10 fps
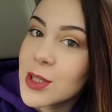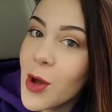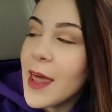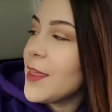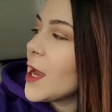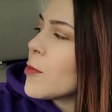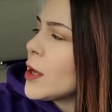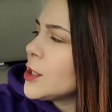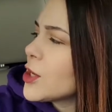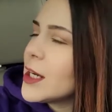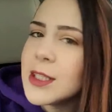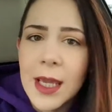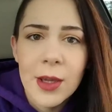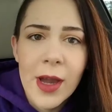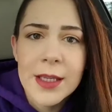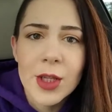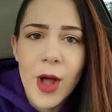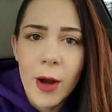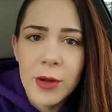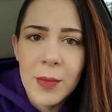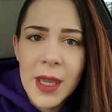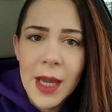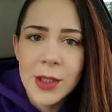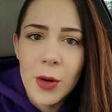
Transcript: So I think I want to try to take you guys along with me.